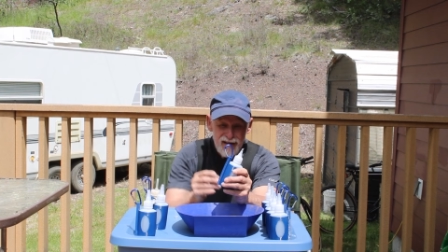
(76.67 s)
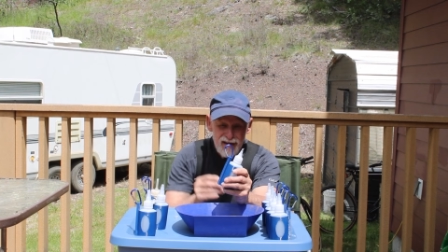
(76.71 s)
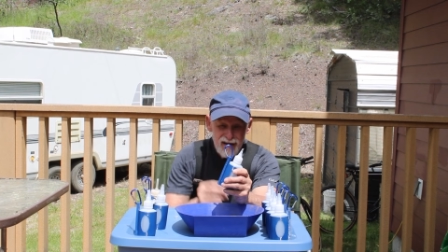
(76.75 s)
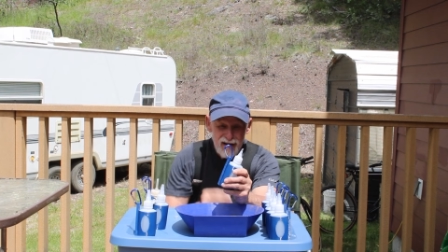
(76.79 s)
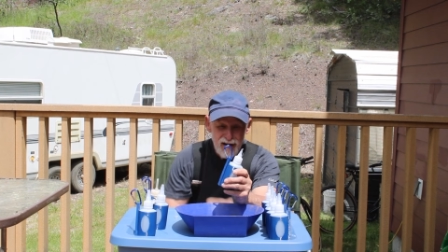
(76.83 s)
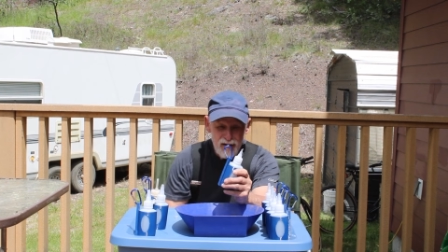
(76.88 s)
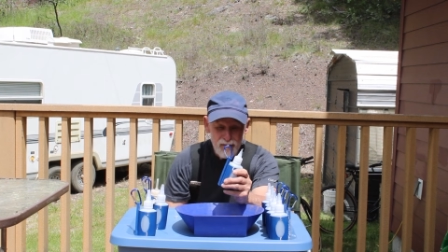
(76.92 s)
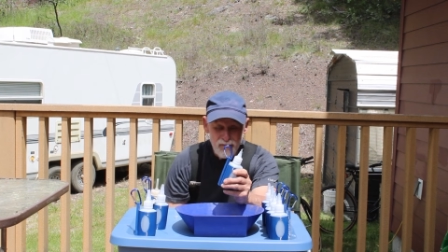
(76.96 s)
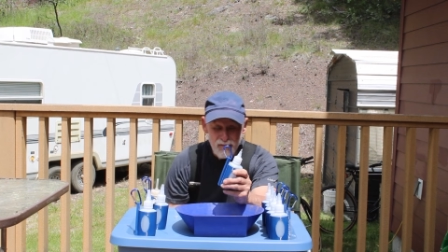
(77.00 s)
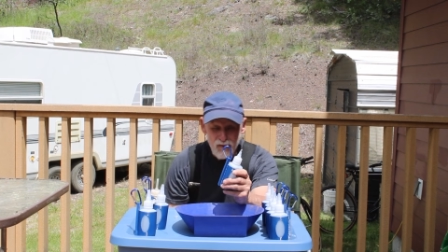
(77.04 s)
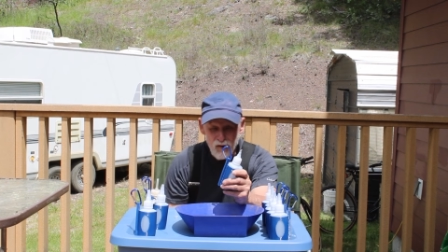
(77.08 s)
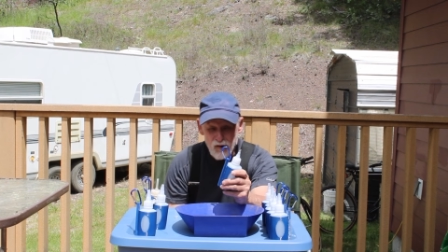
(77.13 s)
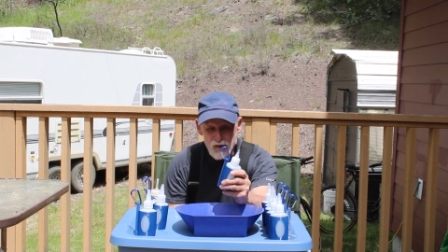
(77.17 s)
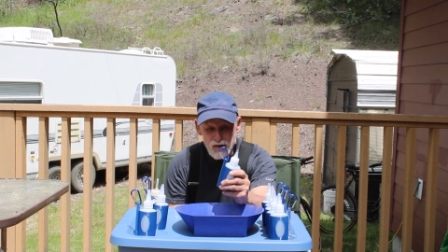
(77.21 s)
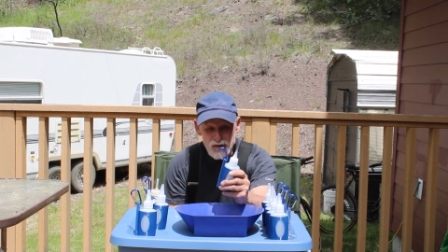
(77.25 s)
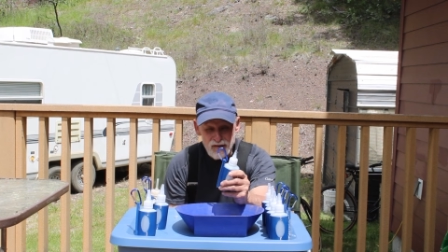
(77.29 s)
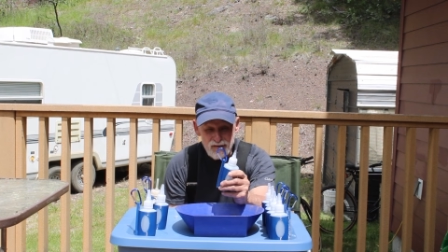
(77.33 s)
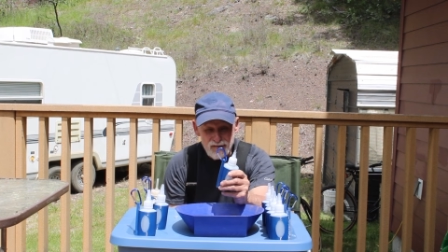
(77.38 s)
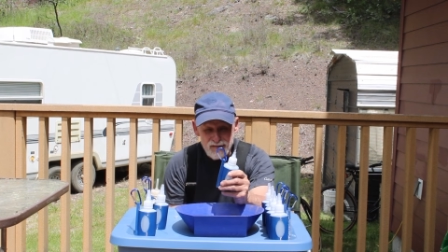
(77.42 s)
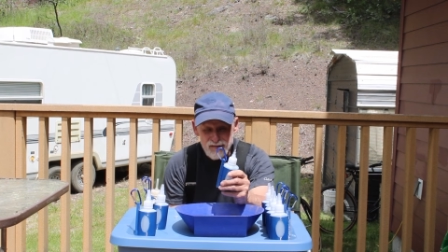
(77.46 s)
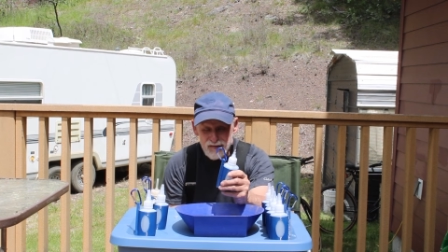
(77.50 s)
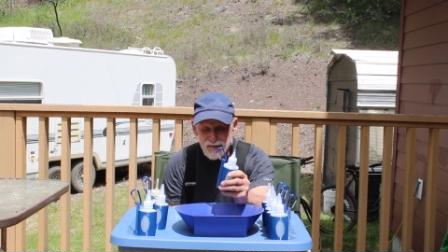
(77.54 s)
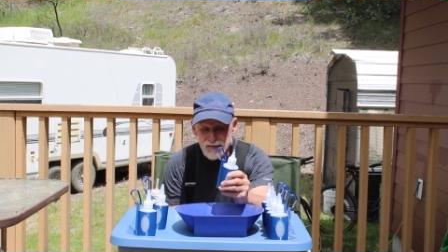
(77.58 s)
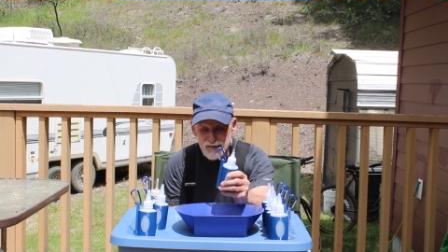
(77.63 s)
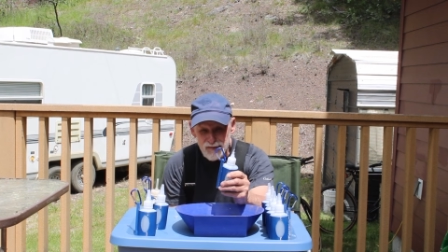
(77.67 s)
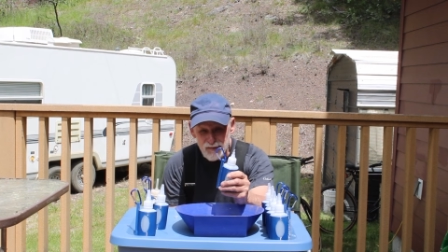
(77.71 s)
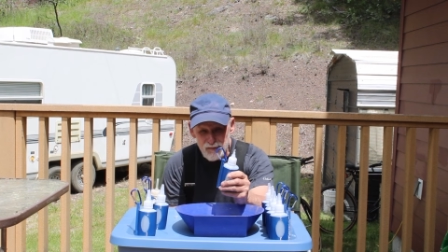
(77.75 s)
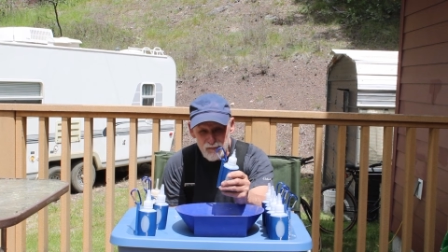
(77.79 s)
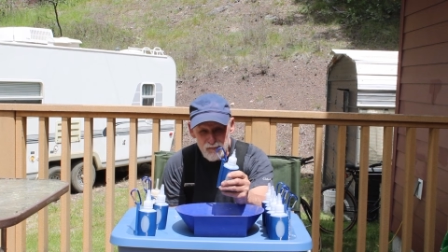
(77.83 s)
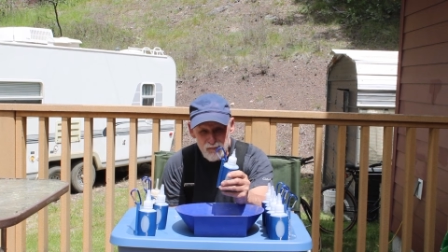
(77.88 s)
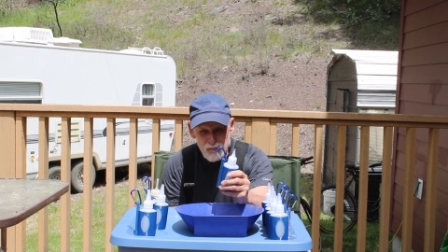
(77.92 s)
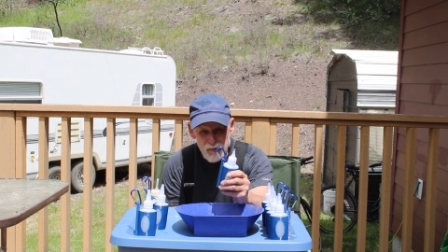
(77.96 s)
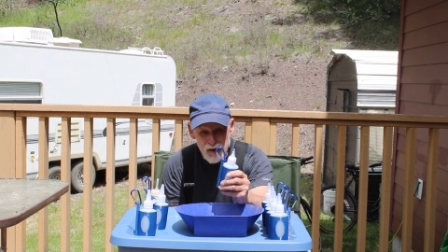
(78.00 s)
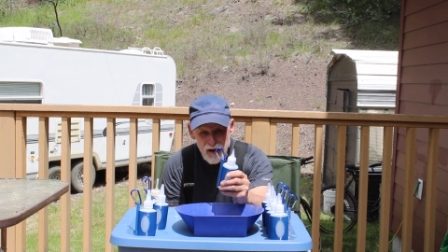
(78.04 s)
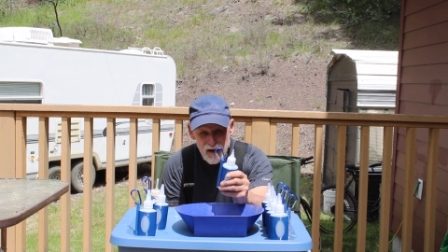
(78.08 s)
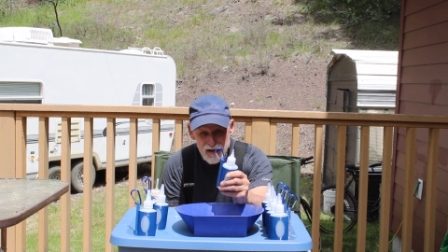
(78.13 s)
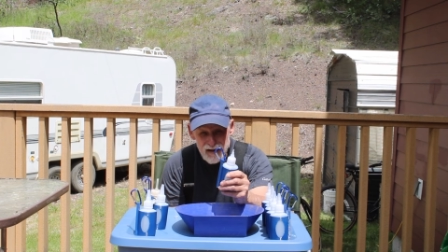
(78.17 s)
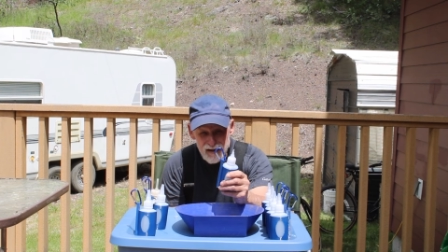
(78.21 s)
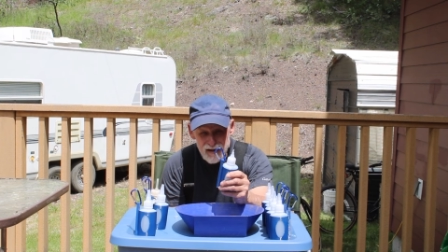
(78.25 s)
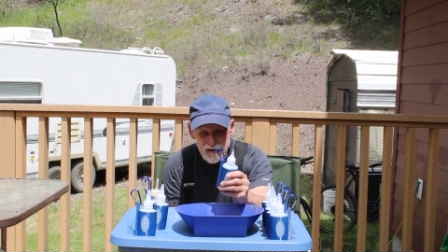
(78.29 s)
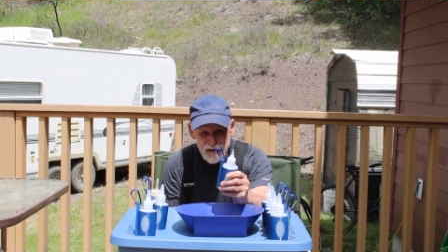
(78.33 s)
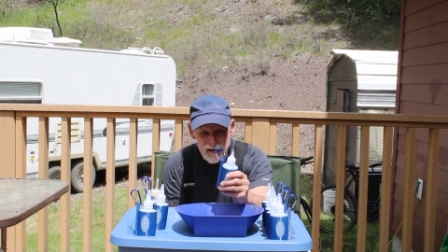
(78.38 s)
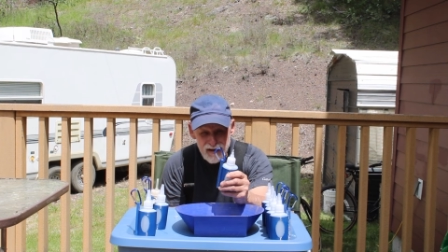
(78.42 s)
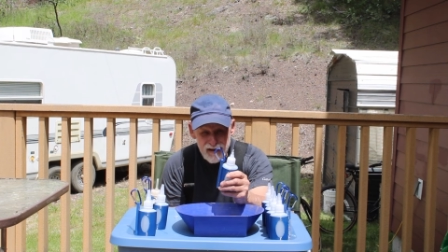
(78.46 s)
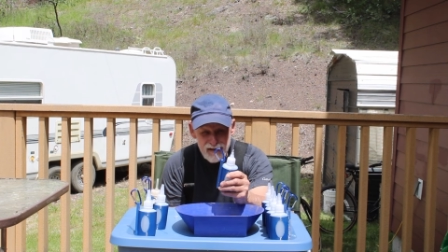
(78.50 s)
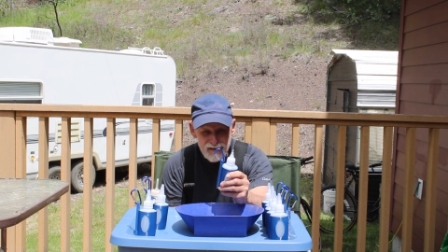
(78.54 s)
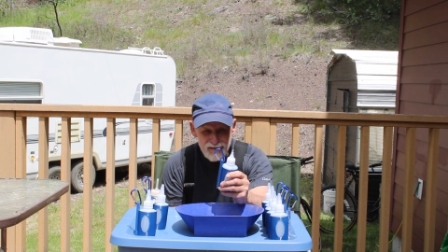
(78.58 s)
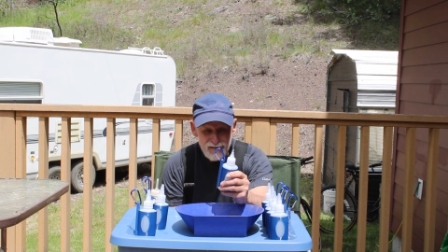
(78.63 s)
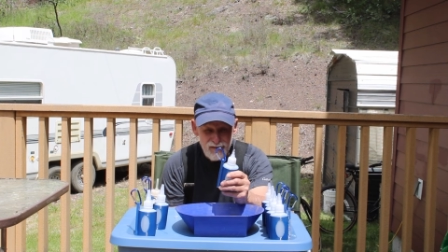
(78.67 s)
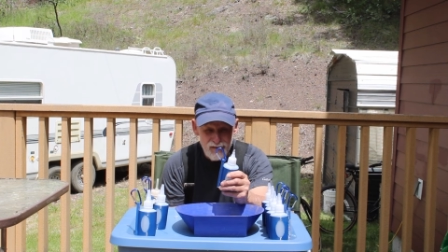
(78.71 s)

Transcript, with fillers: Unhook it to your bucket,